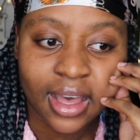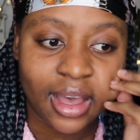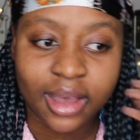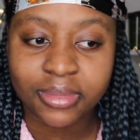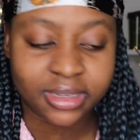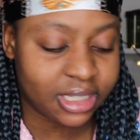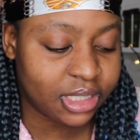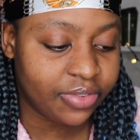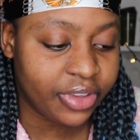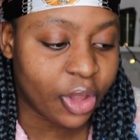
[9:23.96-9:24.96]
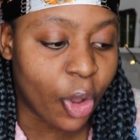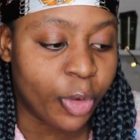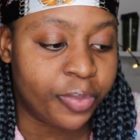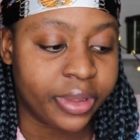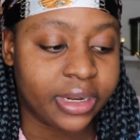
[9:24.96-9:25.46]
It doesn't feel
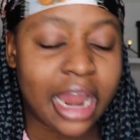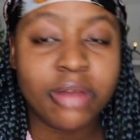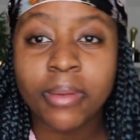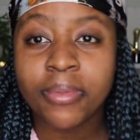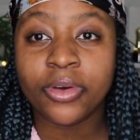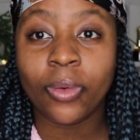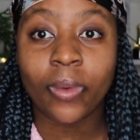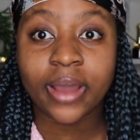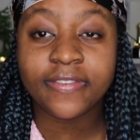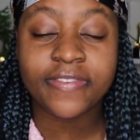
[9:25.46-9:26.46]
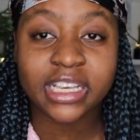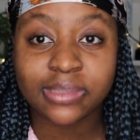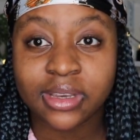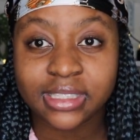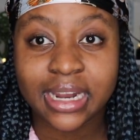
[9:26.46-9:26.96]
open. I remember the one
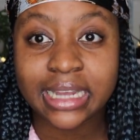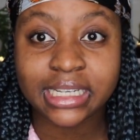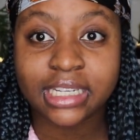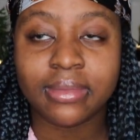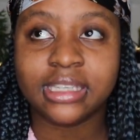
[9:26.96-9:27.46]
face mask that I did,